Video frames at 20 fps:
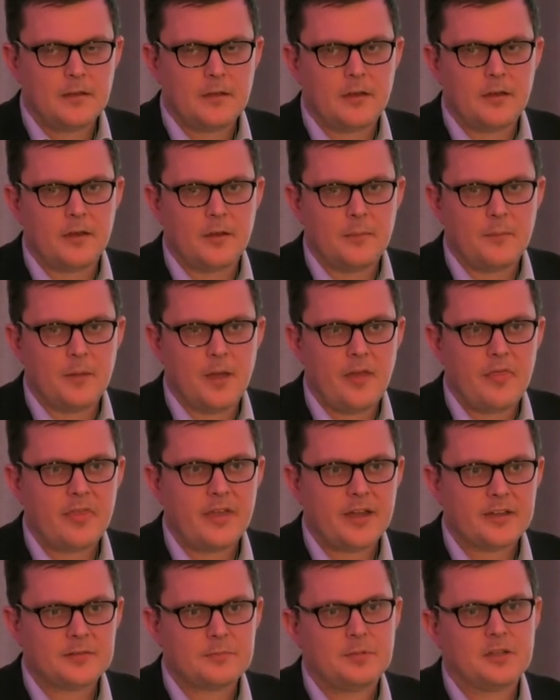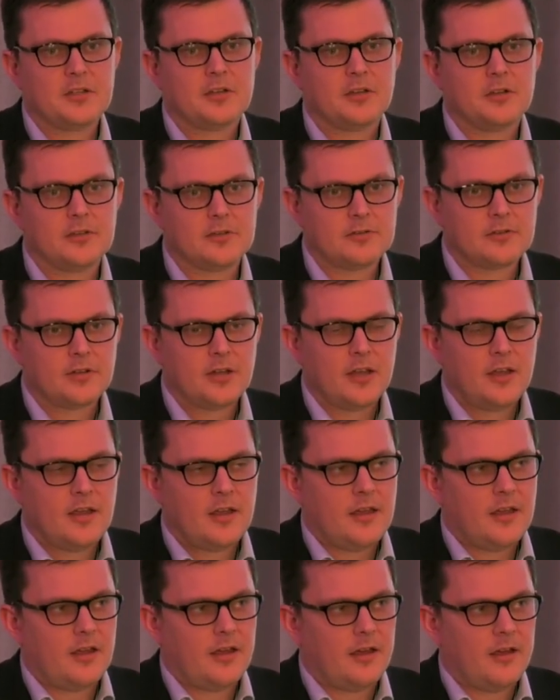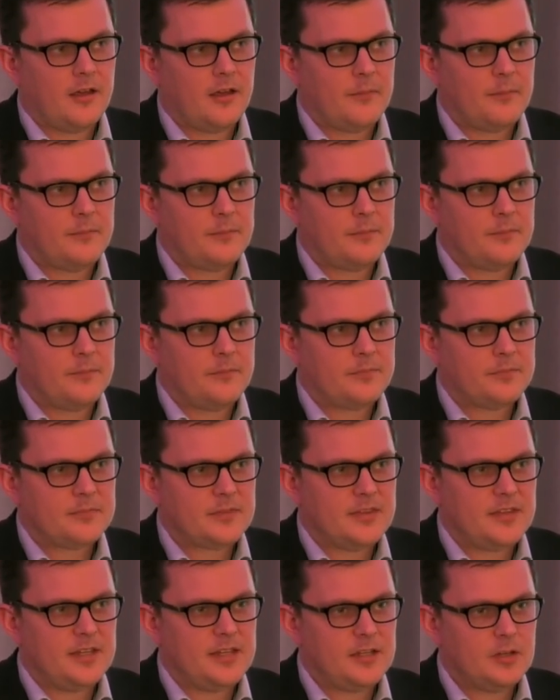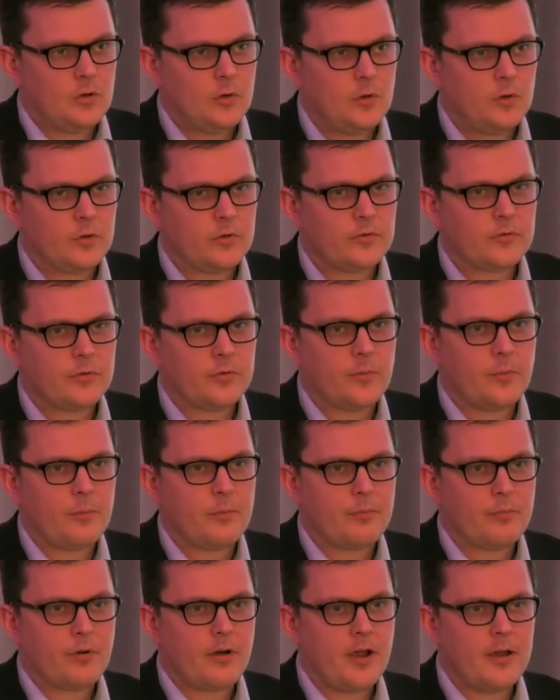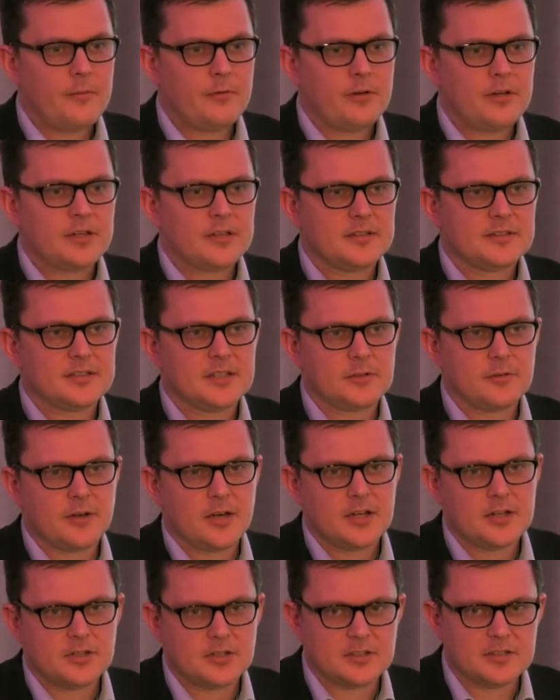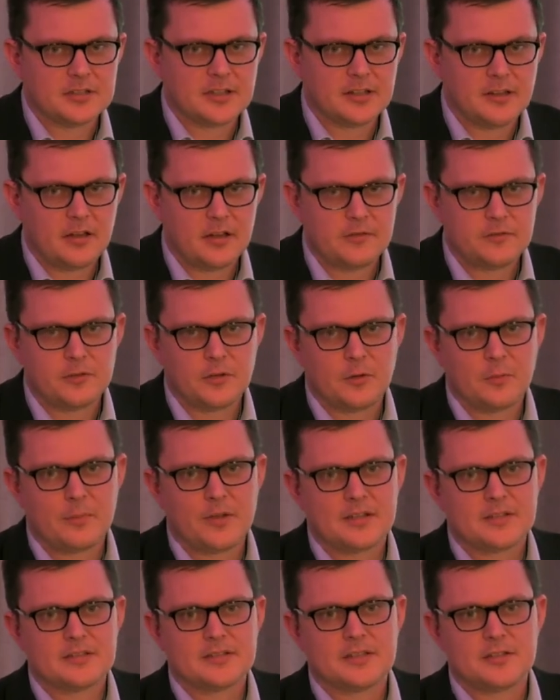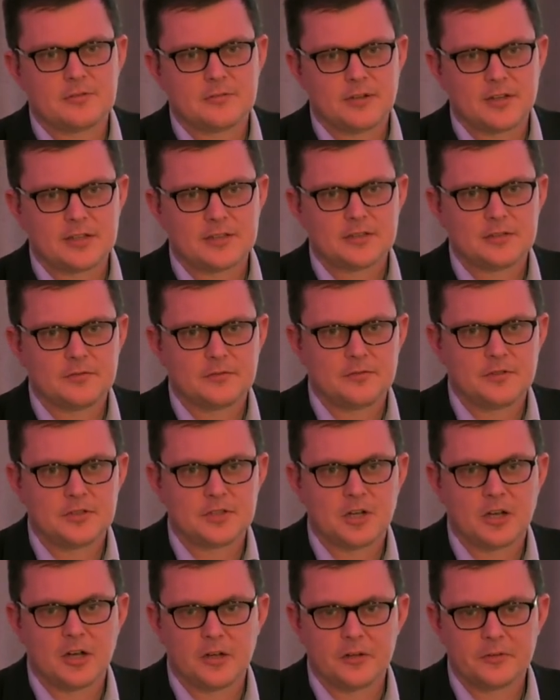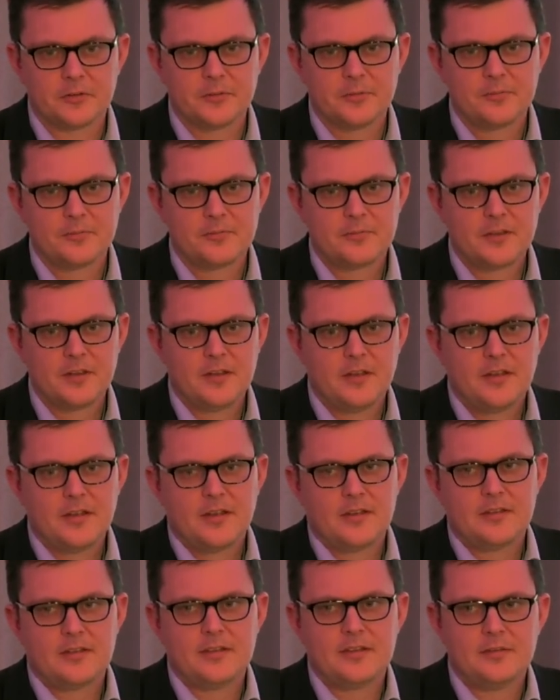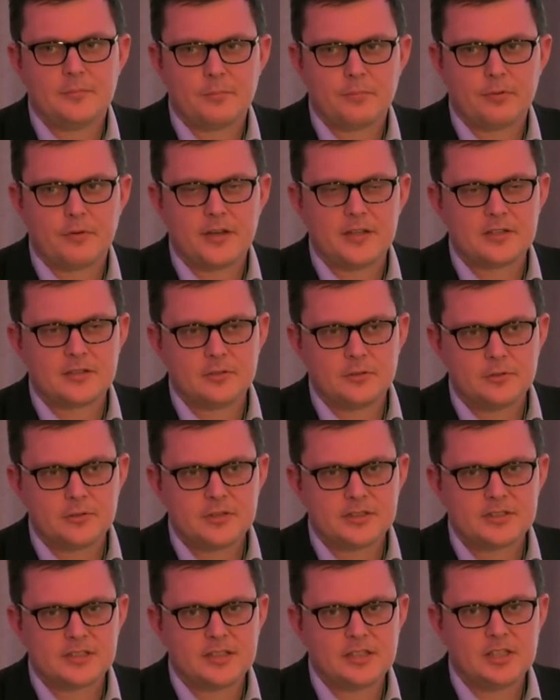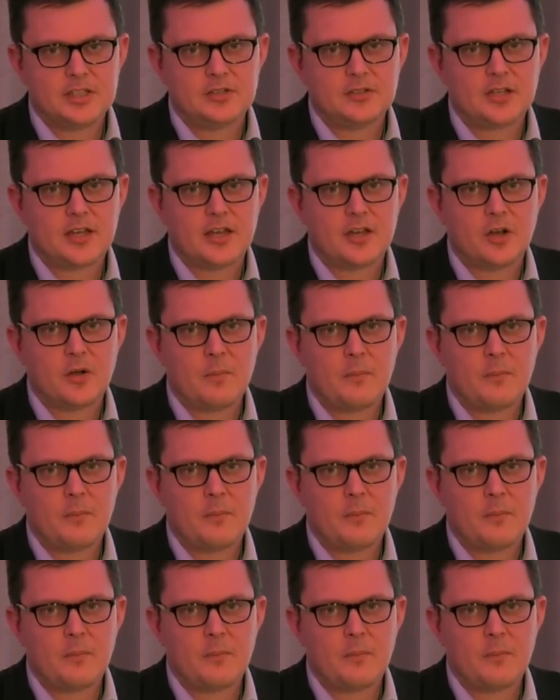And that's because the court's primary consideration is the lifelong best interests of the child. Parental orders in the UK are